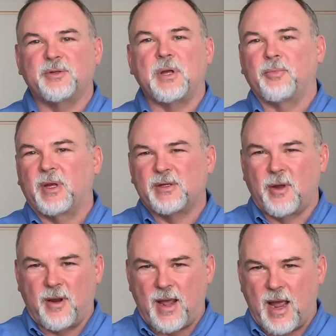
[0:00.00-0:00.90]
Something's
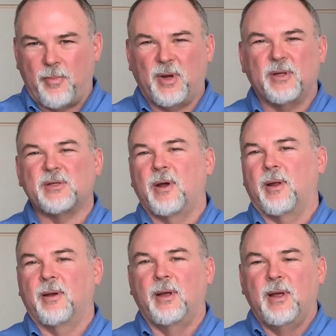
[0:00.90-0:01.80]
going to happen. It's going
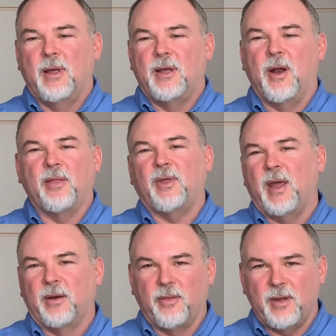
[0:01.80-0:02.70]
to, at the
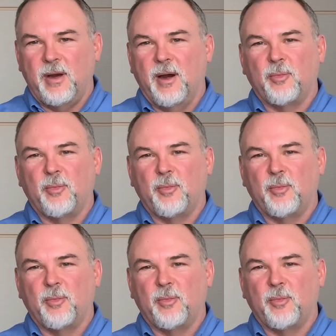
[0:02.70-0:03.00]
end of the year,